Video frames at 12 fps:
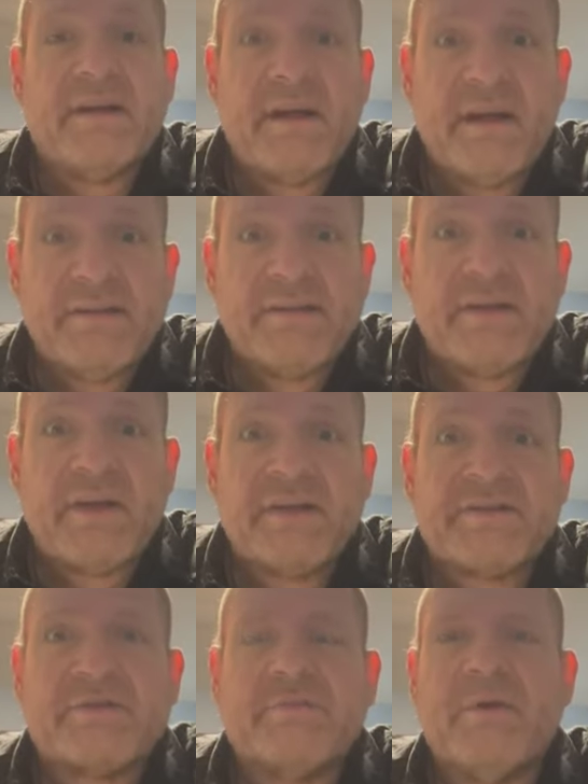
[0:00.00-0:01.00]
a
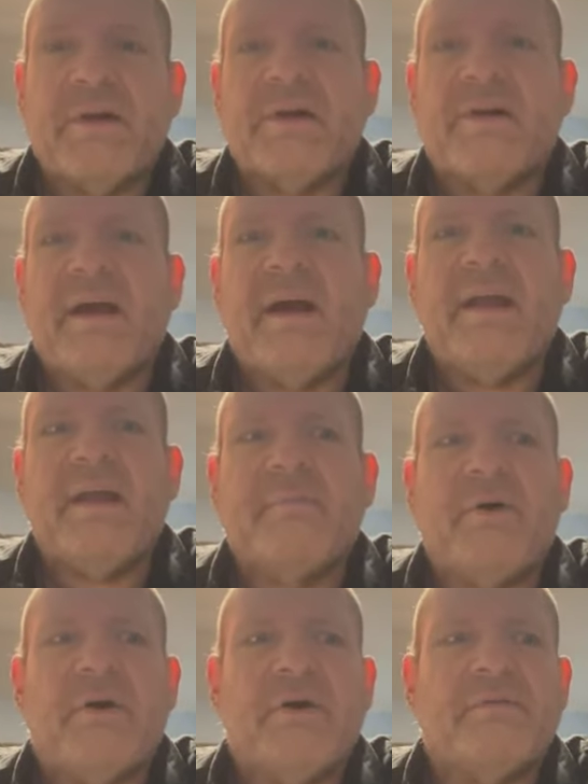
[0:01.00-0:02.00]
contest where I
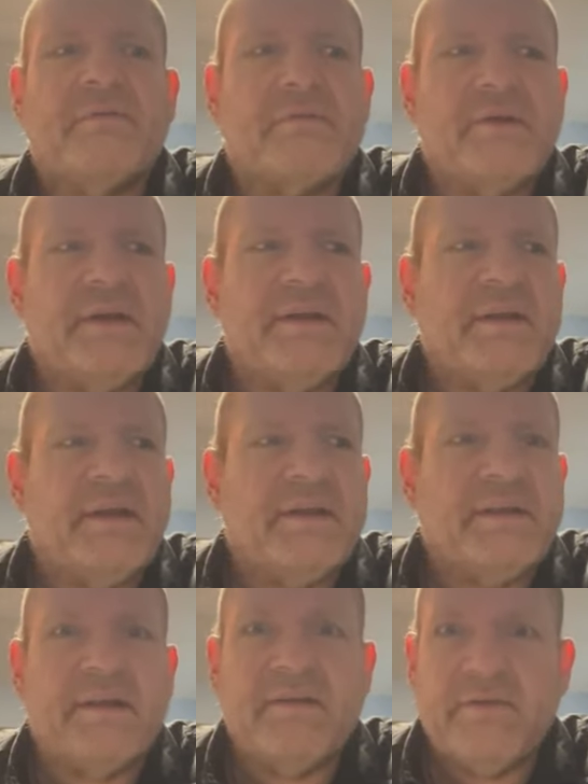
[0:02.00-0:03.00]
am offering and